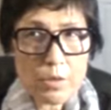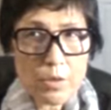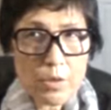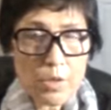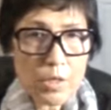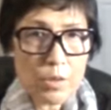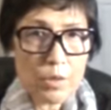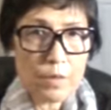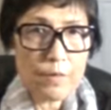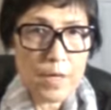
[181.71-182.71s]

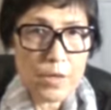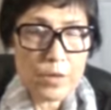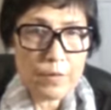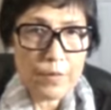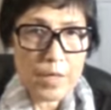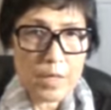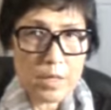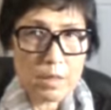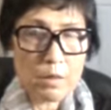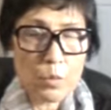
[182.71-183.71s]
coronavirus
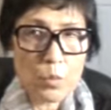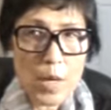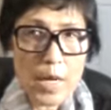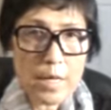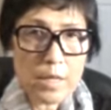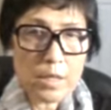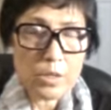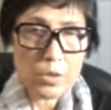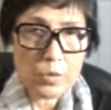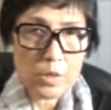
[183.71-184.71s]
infection. Why it is
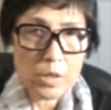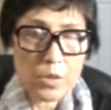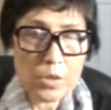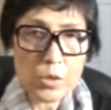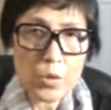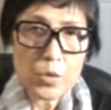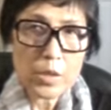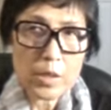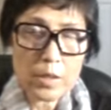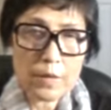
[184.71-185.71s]
so serious?
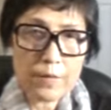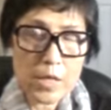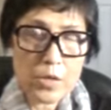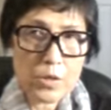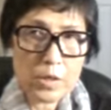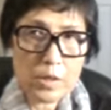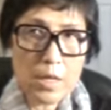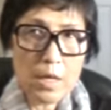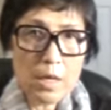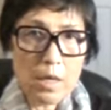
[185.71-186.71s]
Usually, the virus
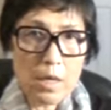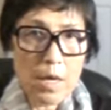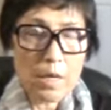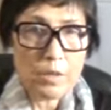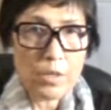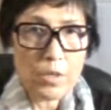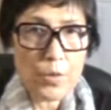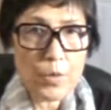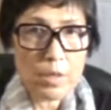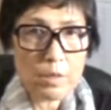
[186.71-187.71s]

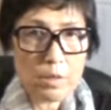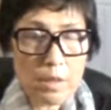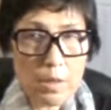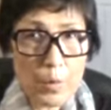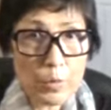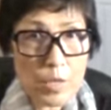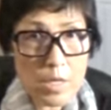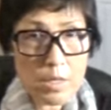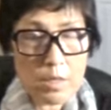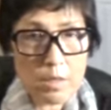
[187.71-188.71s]
undergoing
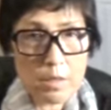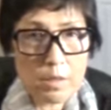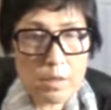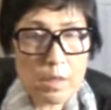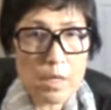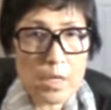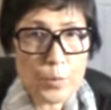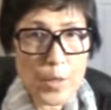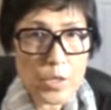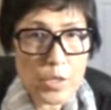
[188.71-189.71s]
mutations.
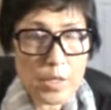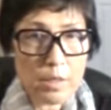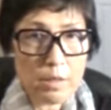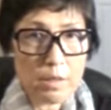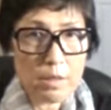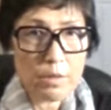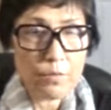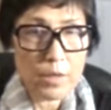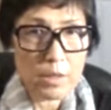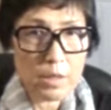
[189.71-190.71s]
Especially their
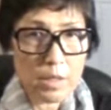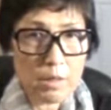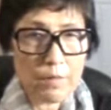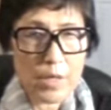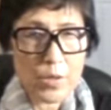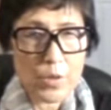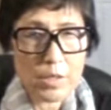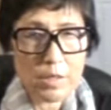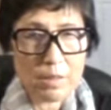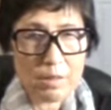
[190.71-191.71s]
DNA
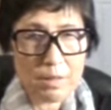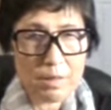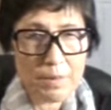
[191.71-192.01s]
virus and